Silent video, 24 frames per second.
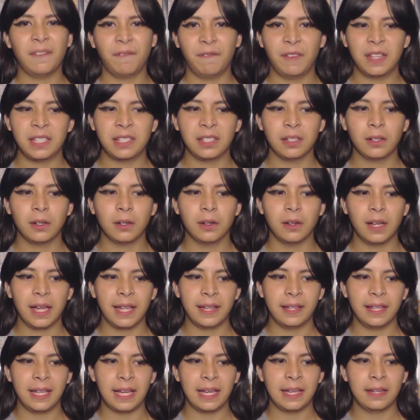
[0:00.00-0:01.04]
a physical,
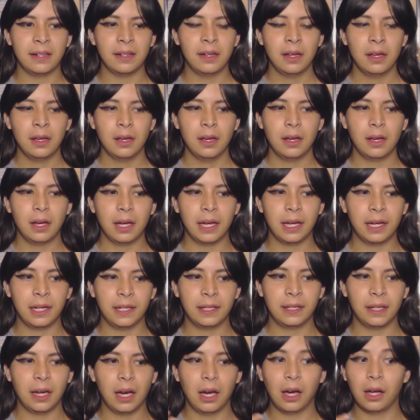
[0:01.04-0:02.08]
and then
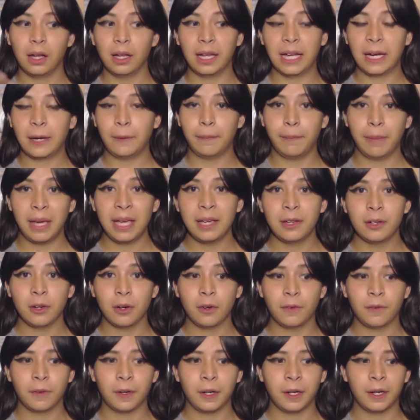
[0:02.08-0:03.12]
an all-out
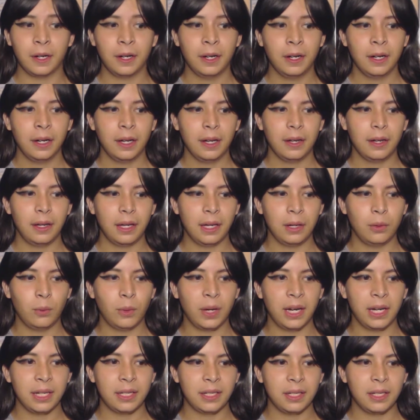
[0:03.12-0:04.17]
makeover, in
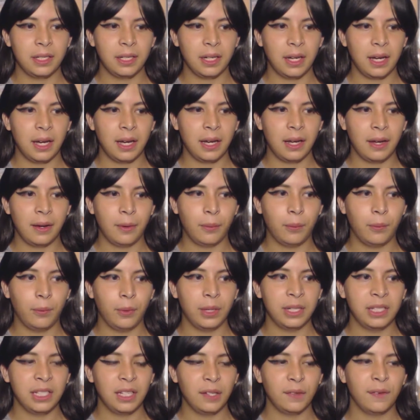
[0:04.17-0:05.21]
which
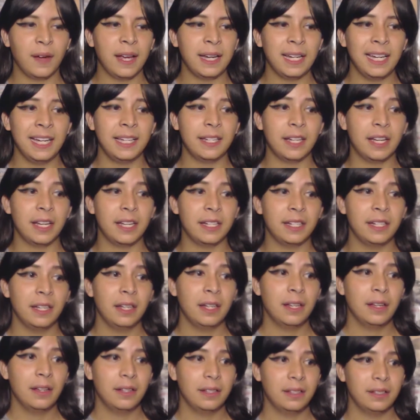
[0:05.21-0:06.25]
when she's finally done,
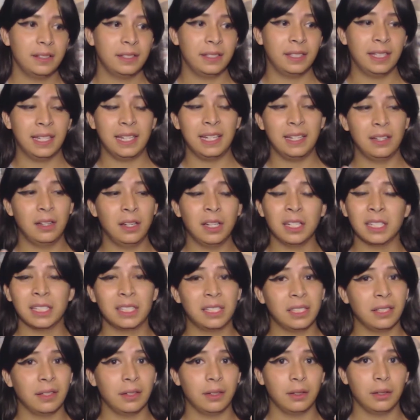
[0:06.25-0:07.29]
she
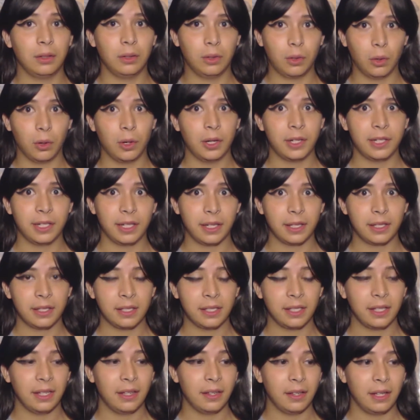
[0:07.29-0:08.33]
looks
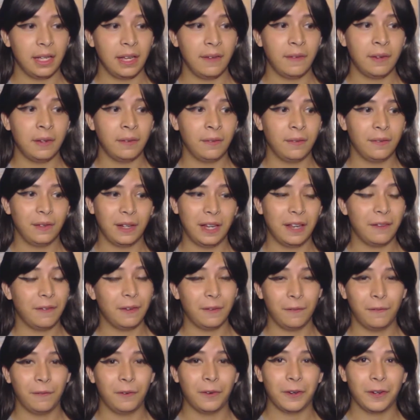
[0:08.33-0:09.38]
gorgeous.
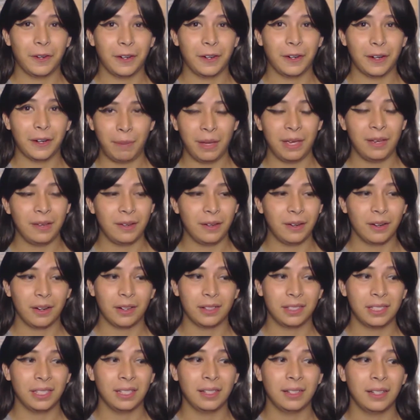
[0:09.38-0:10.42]
Even for a pig
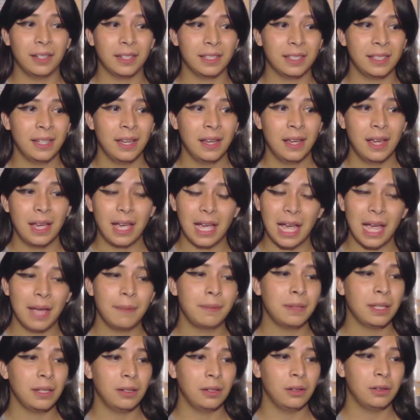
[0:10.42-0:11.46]
girl, she looks
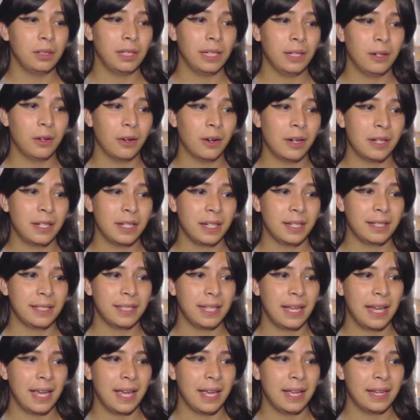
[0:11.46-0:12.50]
absolutely
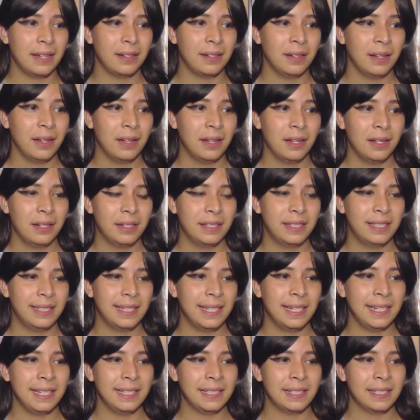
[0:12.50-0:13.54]
gorgeous. And
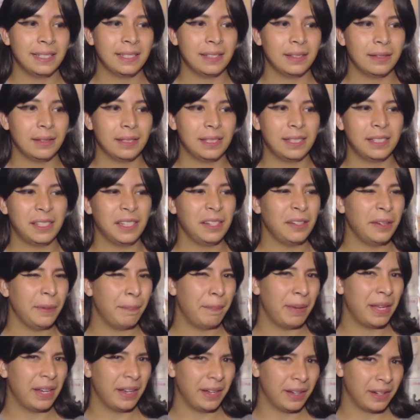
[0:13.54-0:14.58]
she's still
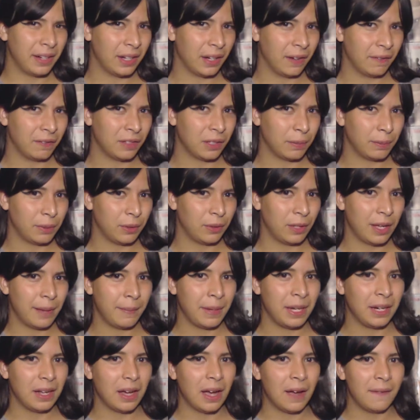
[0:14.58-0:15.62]
a bit uncomfortable. I
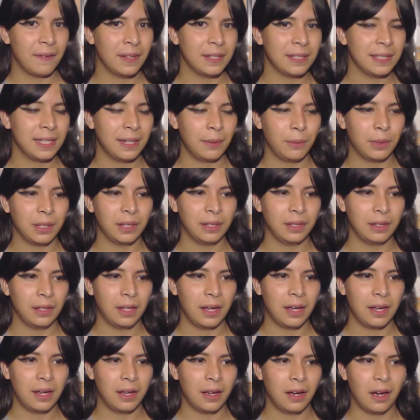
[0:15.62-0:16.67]
mean, obviously with
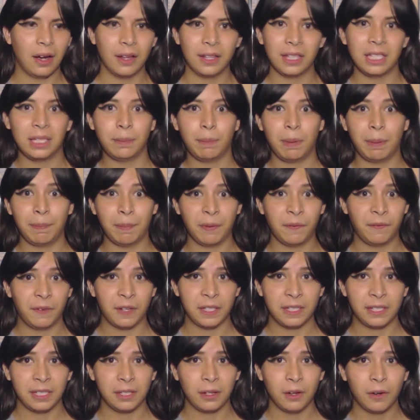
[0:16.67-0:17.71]
all these people
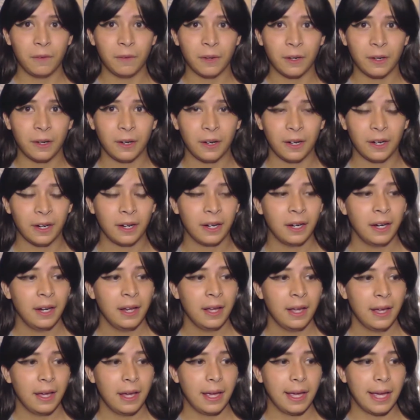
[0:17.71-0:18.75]
fussing over her,
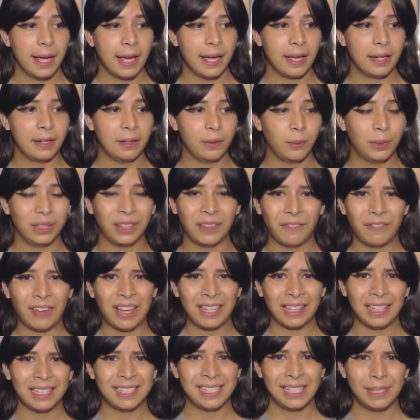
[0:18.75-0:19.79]
and with the
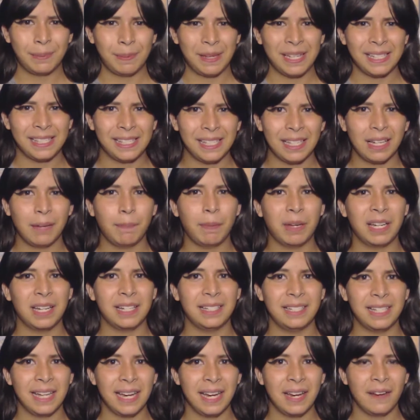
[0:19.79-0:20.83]
fact that she's being set up on a
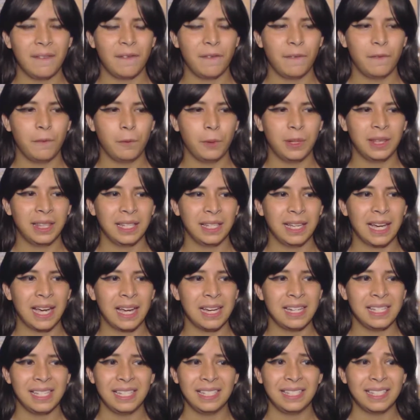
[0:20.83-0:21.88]
date with a
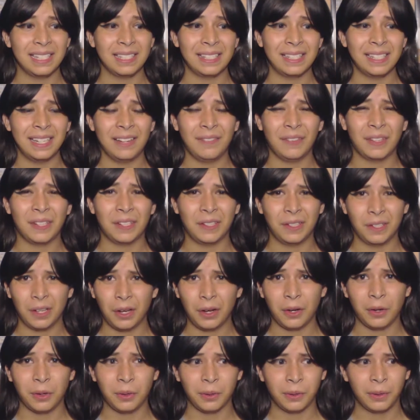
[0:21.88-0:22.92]
guy she doesn't even
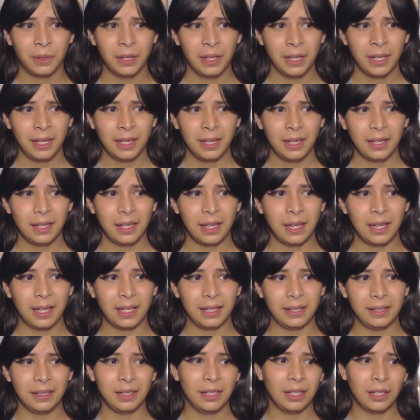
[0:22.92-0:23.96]
know, I